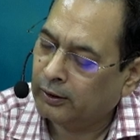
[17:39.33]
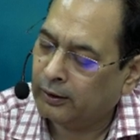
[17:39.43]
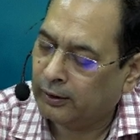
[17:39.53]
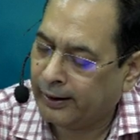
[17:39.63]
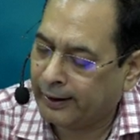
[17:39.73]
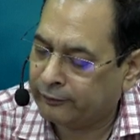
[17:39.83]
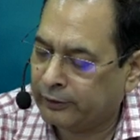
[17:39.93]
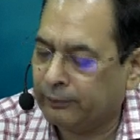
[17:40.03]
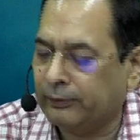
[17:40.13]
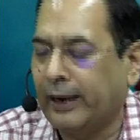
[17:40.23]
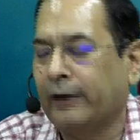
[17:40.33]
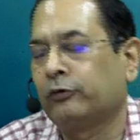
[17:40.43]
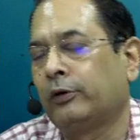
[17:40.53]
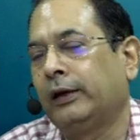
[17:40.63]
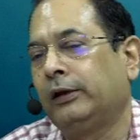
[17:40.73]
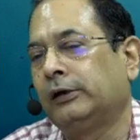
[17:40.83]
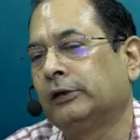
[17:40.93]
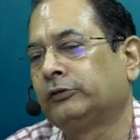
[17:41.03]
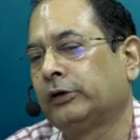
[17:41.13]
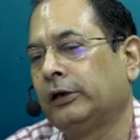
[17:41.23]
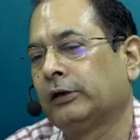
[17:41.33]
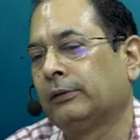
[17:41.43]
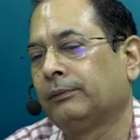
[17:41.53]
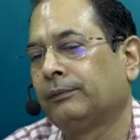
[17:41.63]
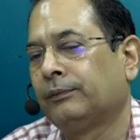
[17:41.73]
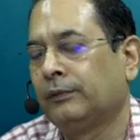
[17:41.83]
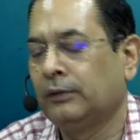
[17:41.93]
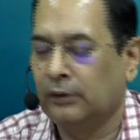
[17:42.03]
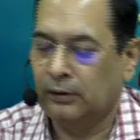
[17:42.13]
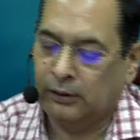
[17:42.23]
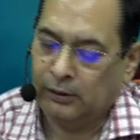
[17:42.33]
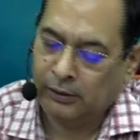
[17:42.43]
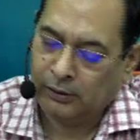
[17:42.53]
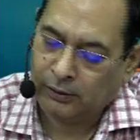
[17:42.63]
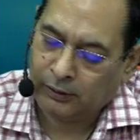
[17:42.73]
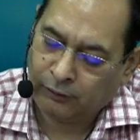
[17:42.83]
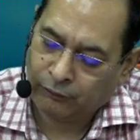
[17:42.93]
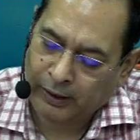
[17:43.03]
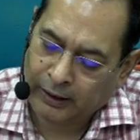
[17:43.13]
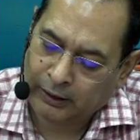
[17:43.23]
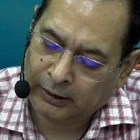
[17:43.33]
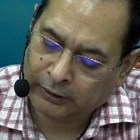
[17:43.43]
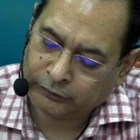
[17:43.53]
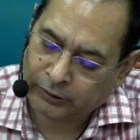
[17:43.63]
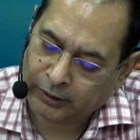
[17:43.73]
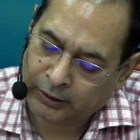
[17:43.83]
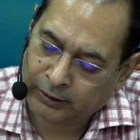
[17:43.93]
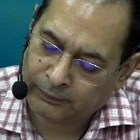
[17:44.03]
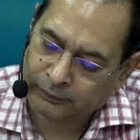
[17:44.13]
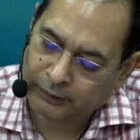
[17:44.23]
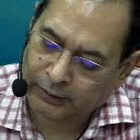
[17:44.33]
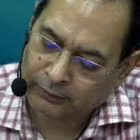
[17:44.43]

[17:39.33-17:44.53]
except tax on agricultural income. If agricultural income is there,